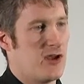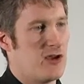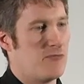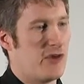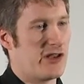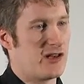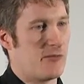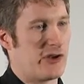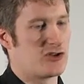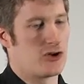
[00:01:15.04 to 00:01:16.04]
uh,
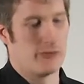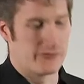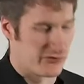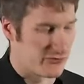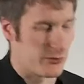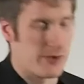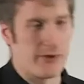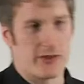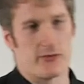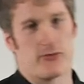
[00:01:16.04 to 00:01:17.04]
mind-numbing job of just
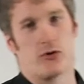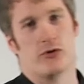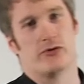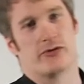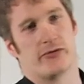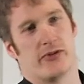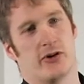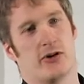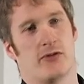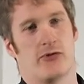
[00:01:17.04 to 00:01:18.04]
sweeping the floors of
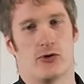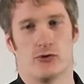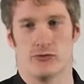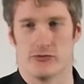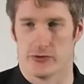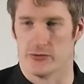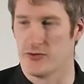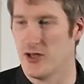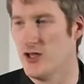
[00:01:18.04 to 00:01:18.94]
the, of the halls of